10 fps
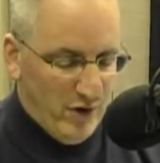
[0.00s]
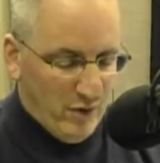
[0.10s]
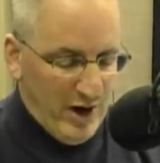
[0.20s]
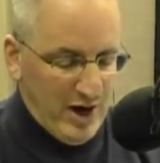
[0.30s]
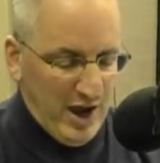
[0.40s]

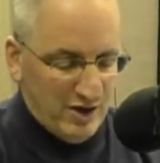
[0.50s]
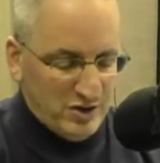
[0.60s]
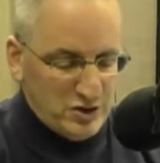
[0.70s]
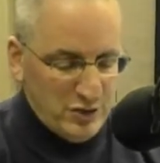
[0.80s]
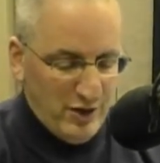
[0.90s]
Right now in
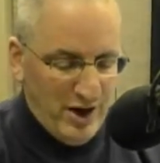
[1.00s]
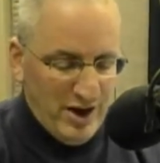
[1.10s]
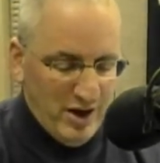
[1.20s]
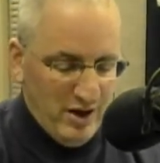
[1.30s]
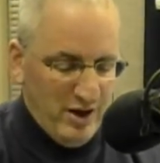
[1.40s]
the
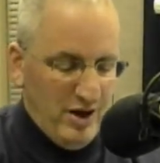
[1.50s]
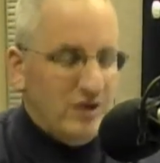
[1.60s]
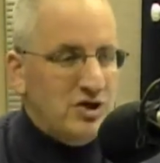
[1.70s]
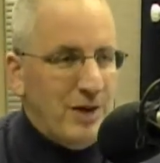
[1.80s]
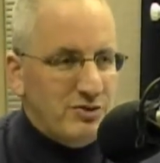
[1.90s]

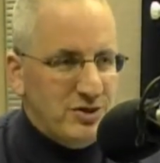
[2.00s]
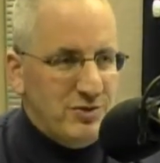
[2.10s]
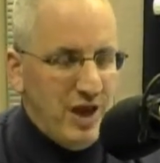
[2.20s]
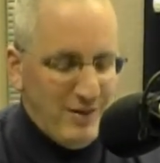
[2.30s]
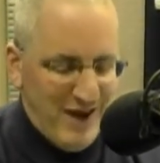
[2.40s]
2A championship
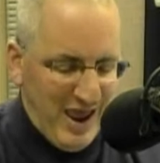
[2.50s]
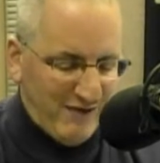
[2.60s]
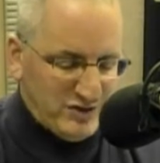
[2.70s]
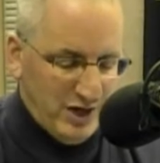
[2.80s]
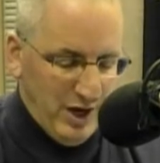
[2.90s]
game at
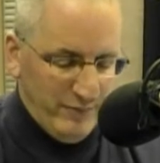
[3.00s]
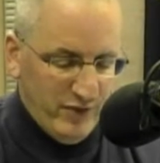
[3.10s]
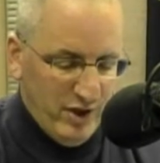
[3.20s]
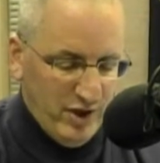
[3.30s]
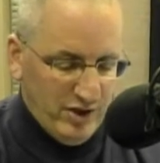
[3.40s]
halftime,
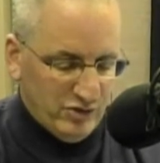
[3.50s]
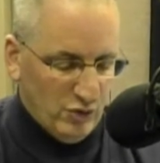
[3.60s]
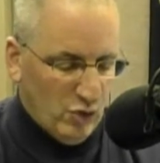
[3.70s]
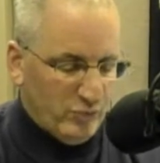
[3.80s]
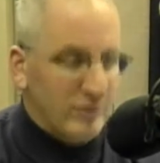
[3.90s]
it's
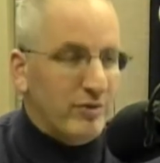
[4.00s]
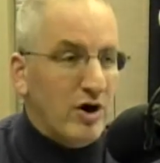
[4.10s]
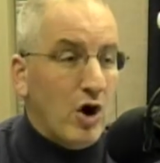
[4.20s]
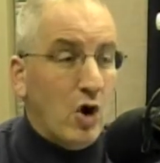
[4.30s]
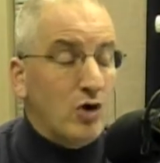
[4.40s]

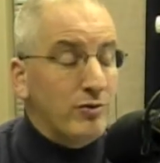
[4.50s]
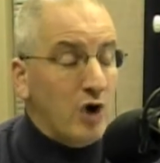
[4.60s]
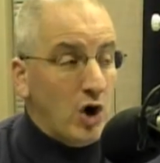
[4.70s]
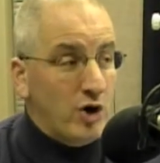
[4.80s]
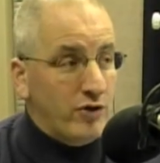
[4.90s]

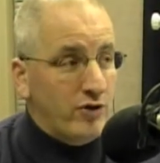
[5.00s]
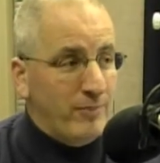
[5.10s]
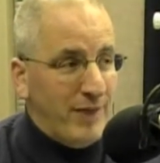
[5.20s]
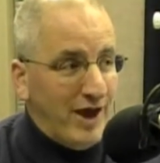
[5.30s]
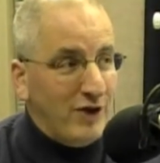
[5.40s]
Oldwood Arthur,
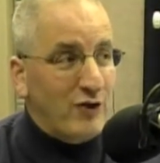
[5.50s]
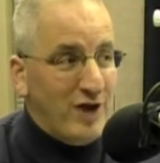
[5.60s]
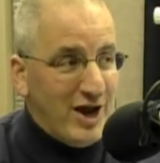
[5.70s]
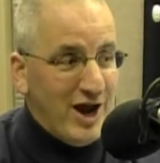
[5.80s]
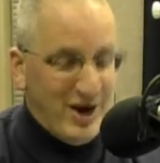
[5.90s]
Battle
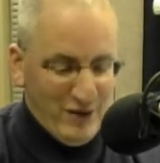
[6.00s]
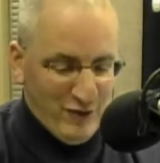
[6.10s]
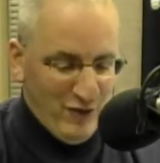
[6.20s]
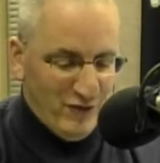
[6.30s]
Creek, Ida Grove.